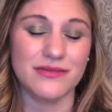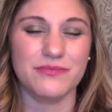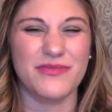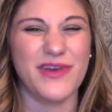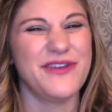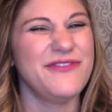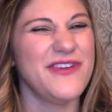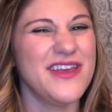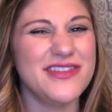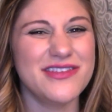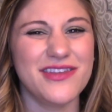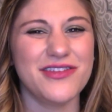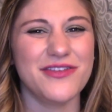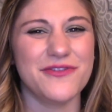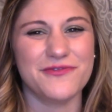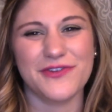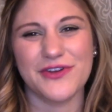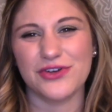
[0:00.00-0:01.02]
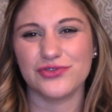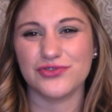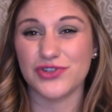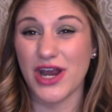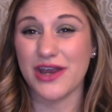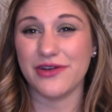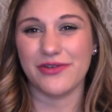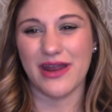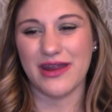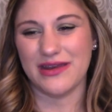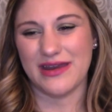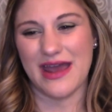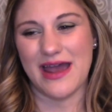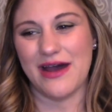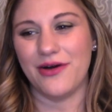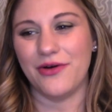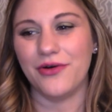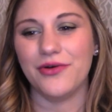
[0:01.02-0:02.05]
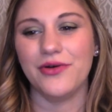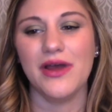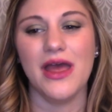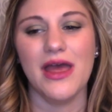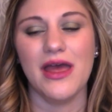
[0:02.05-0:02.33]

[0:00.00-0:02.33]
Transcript: My face doesn't feel dry right now,